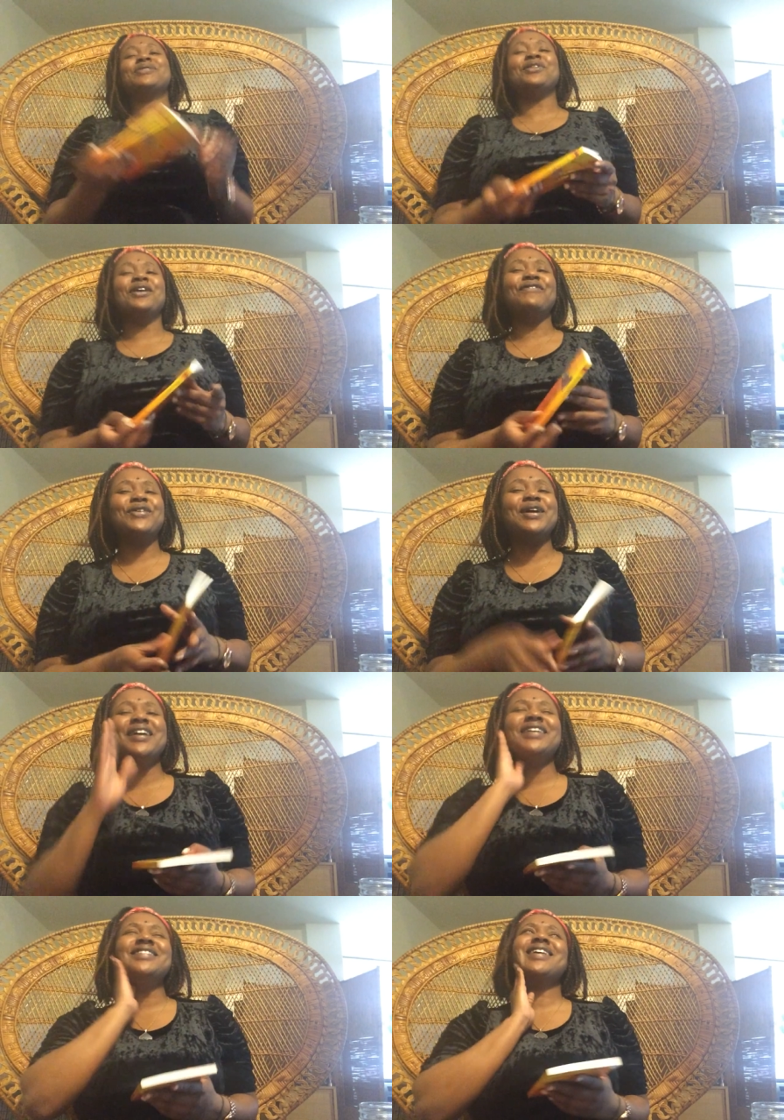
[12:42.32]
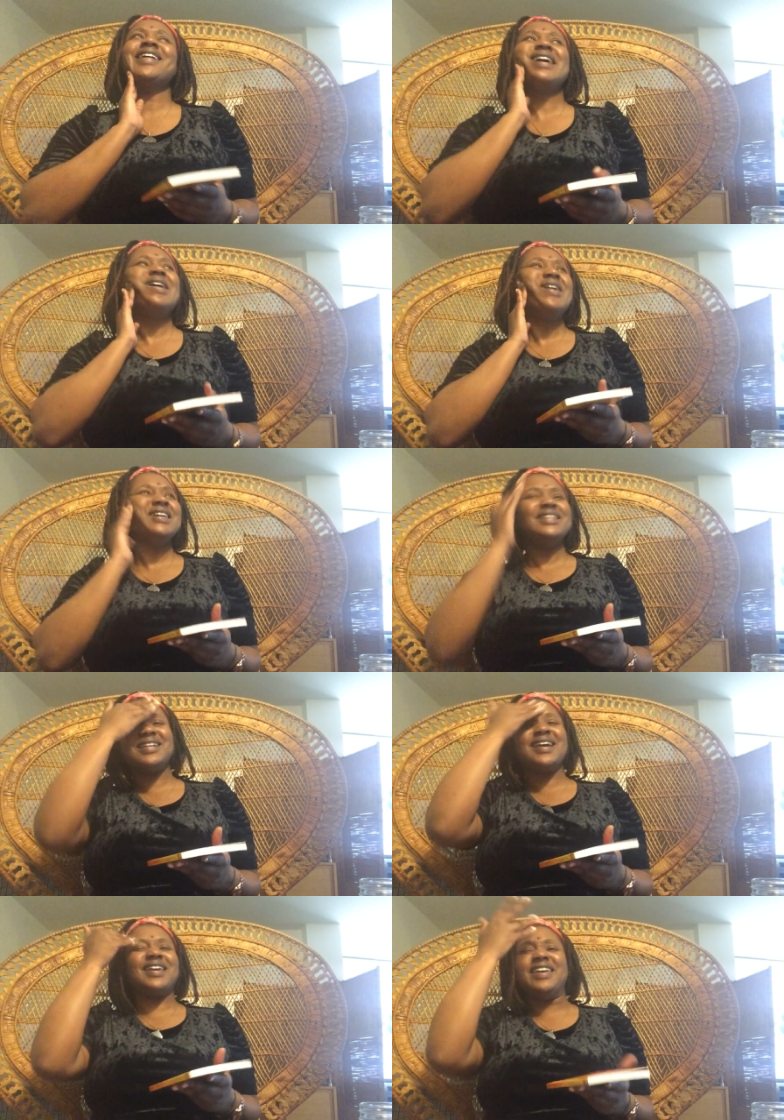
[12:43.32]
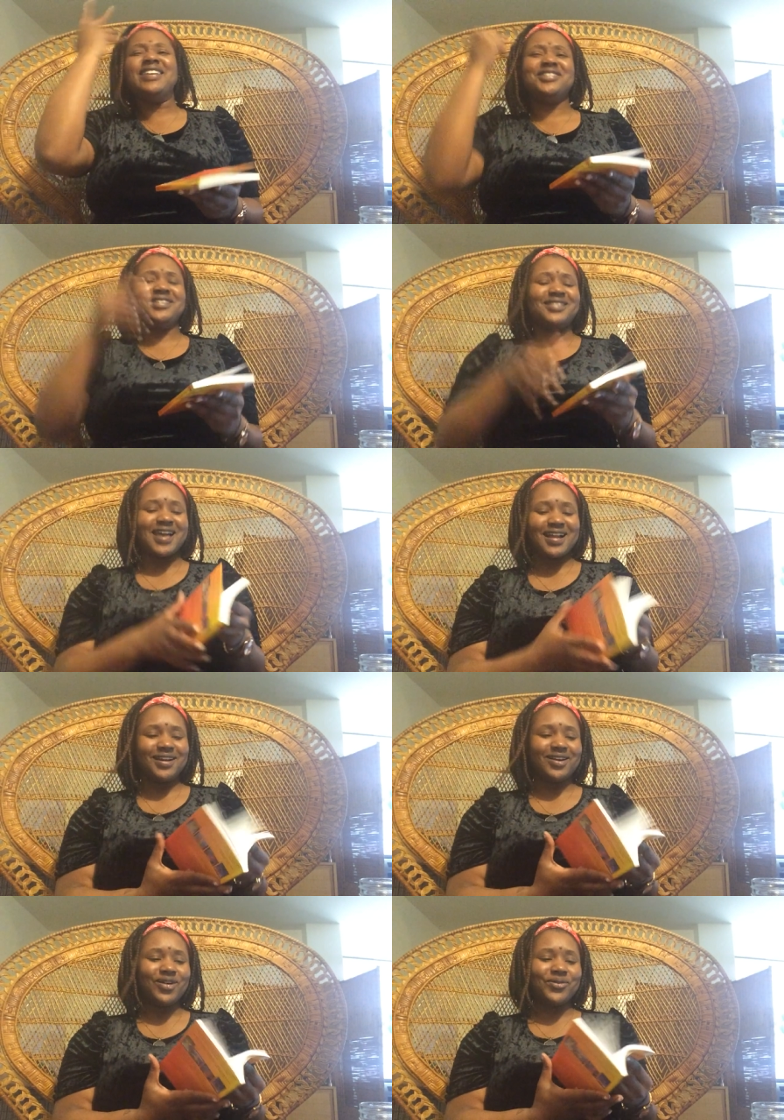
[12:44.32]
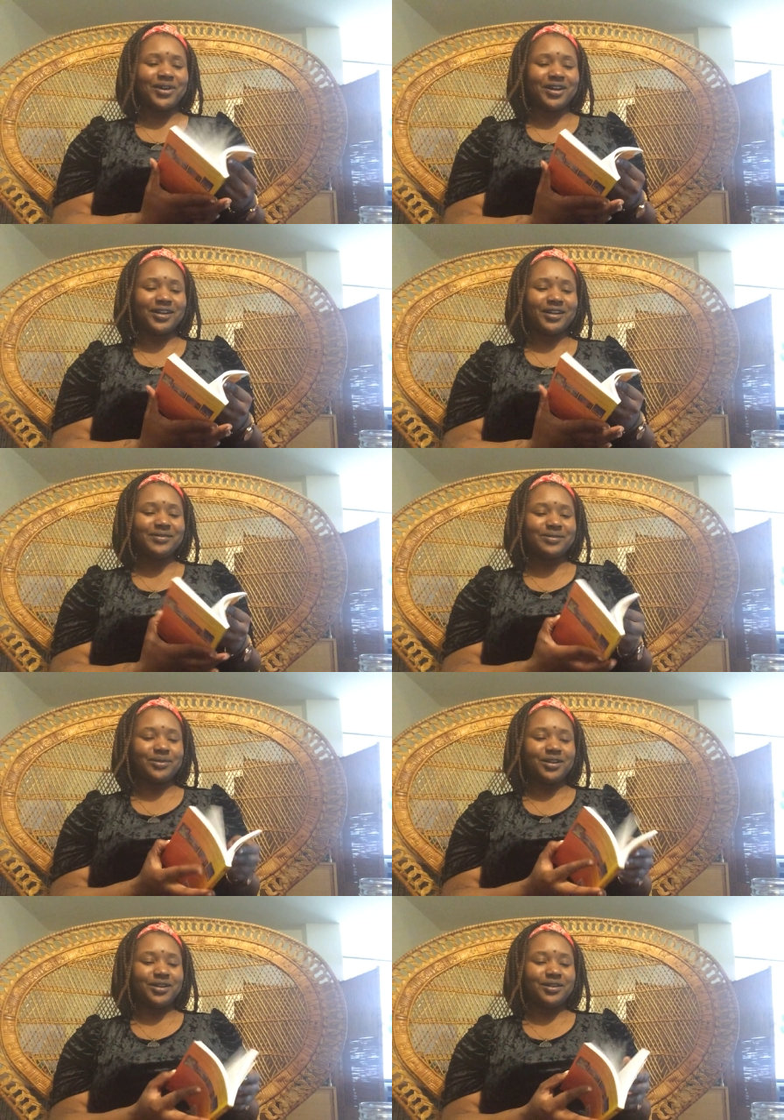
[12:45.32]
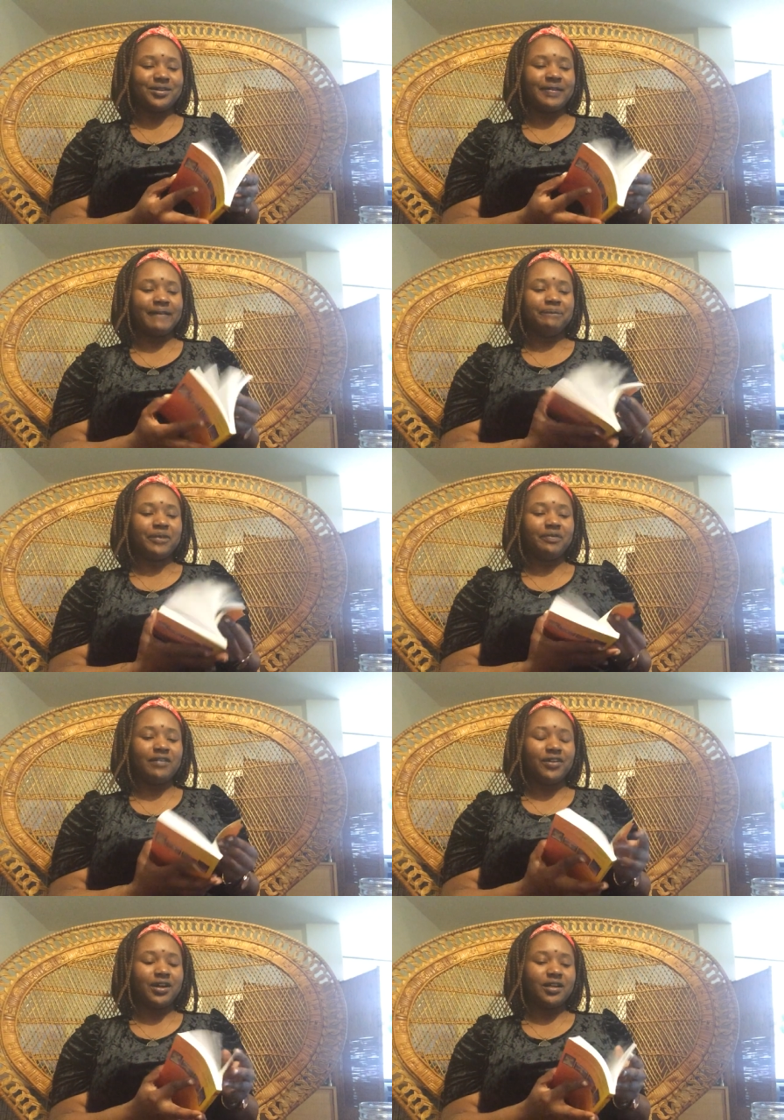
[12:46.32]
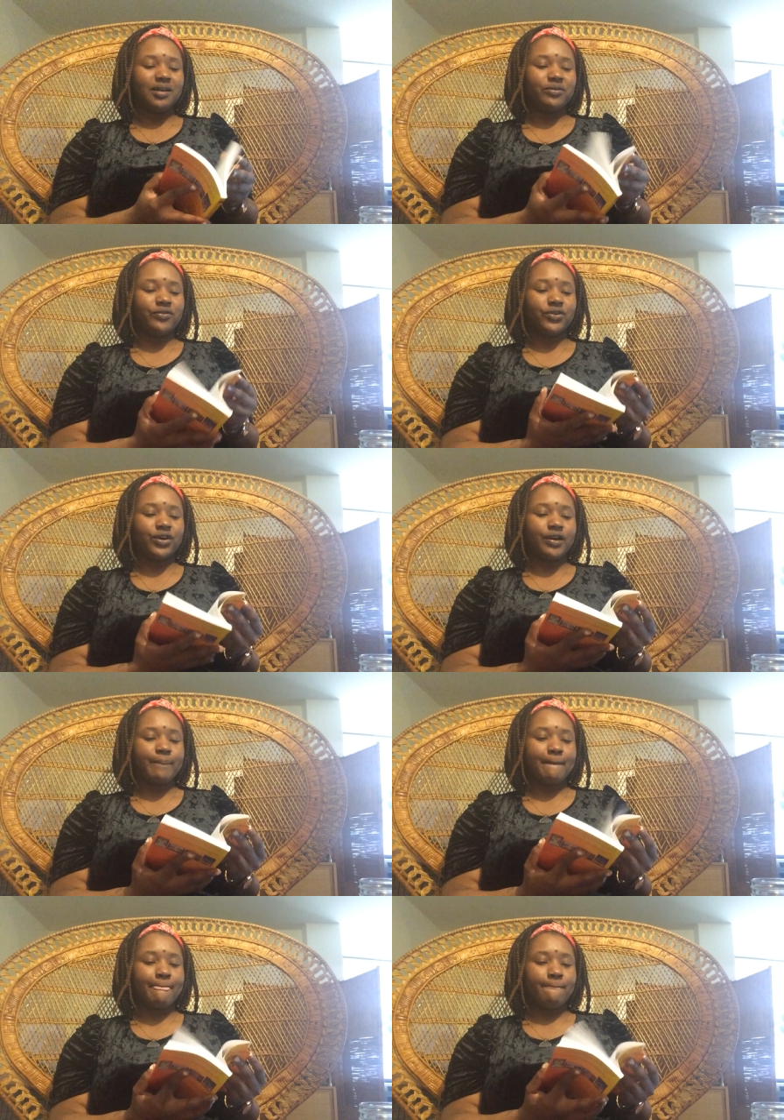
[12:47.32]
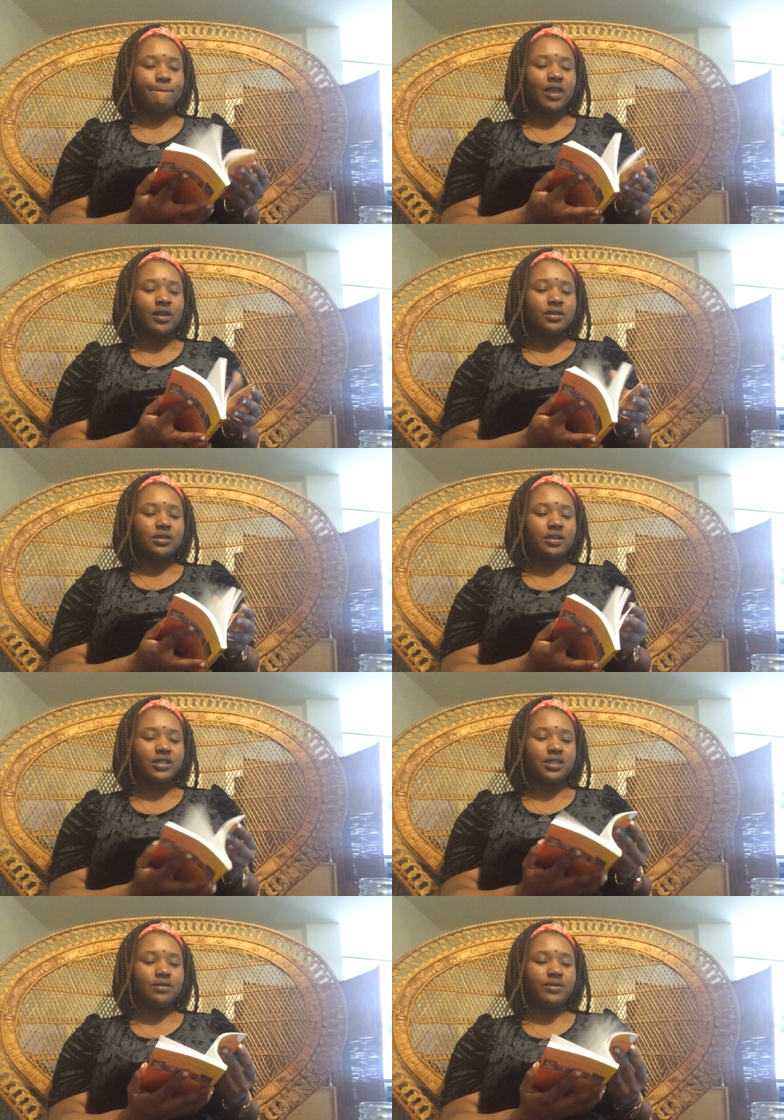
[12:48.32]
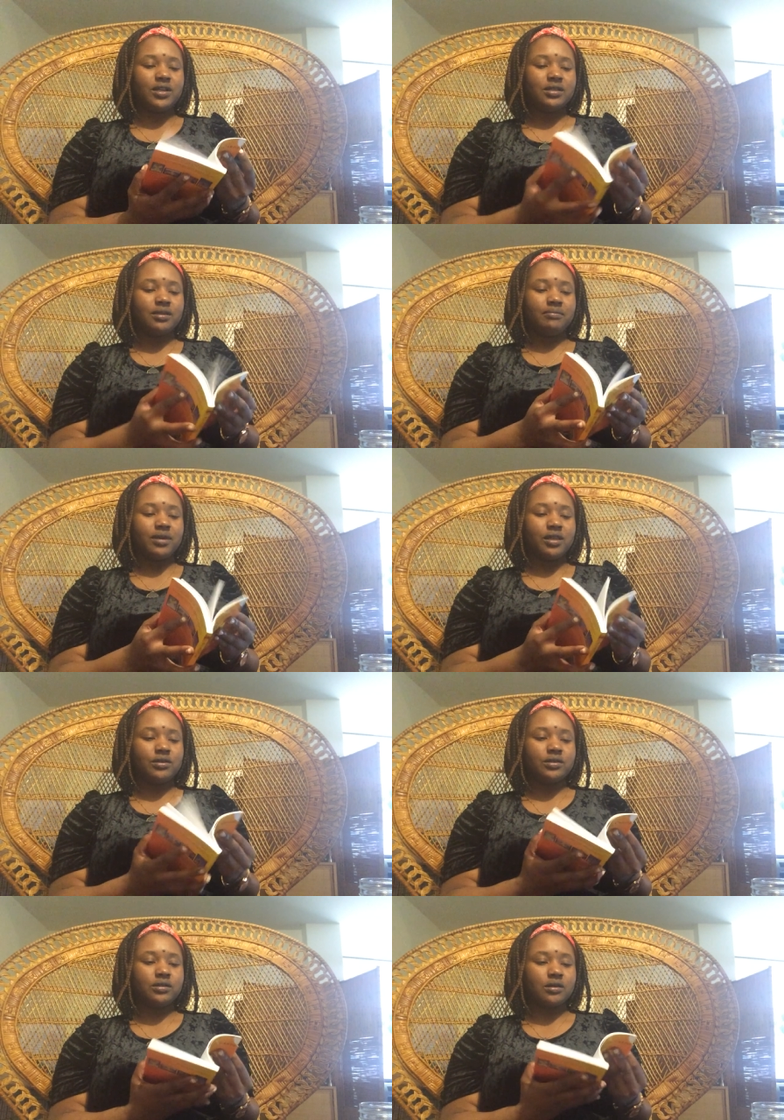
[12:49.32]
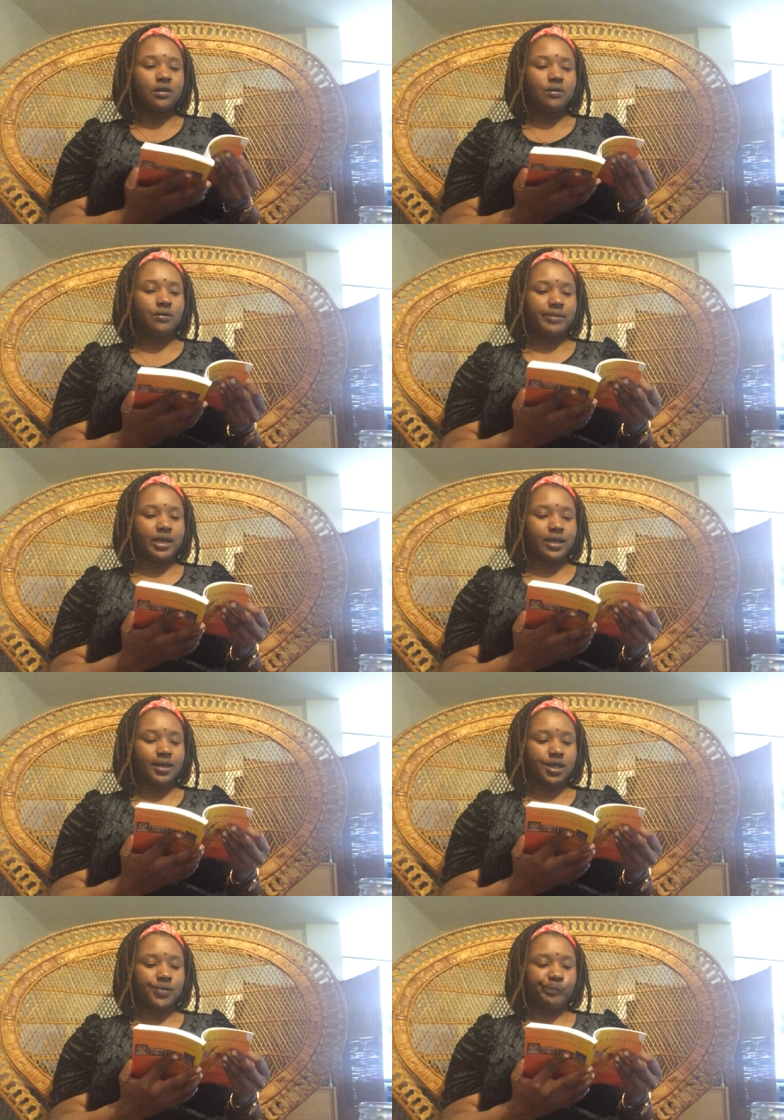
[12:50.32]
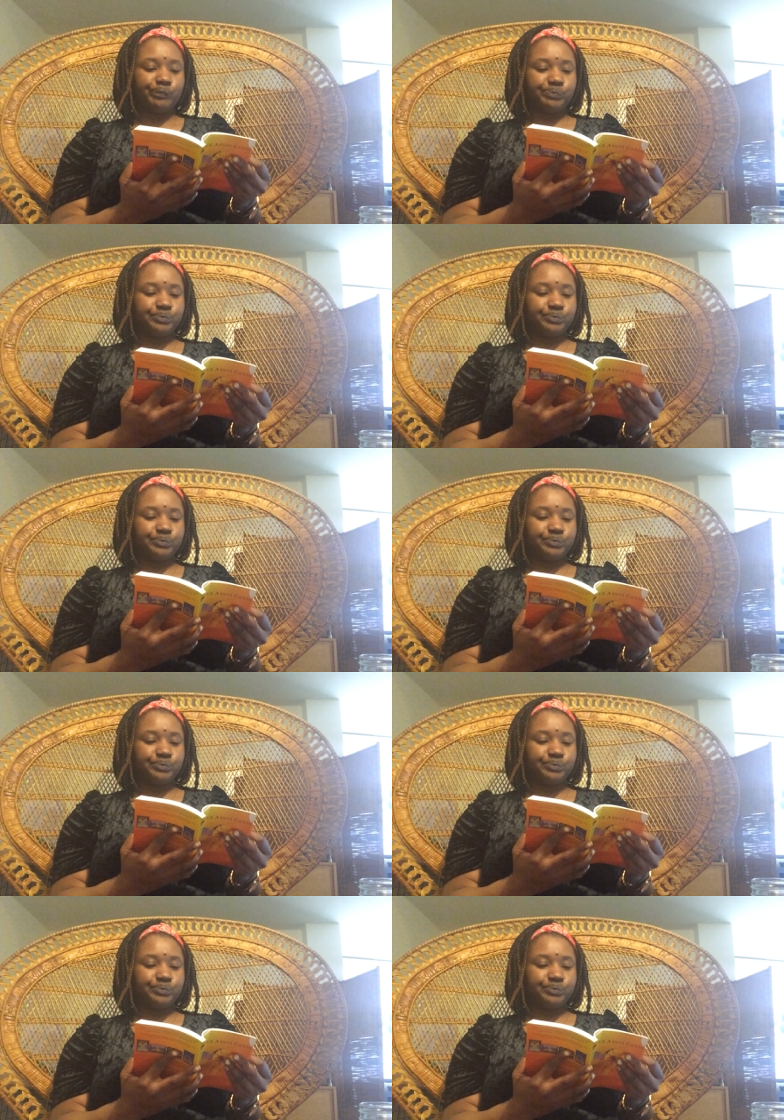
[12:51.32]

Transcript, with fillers: 1240. I just got like all these like itches out of nowhere. That was weird. Never had that before. So let's see. What does the mother's soul mean?